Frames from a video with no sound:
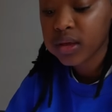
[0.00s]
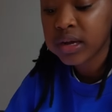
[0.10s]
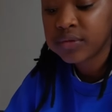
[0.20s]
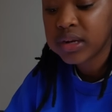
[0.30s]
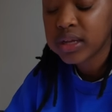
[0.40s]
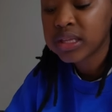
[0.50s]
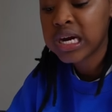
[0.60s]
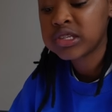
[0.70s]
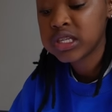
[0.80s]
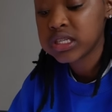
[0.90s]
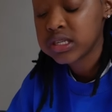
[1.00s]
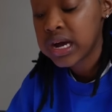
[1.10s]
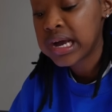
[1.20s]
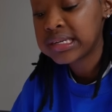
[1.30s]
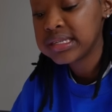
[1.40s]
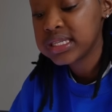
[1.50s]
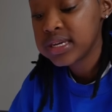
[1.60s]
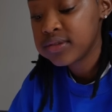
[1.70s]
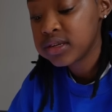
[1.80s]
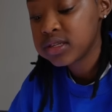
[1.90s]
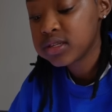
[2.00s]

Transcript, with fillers: I feel like the atchar is highly saving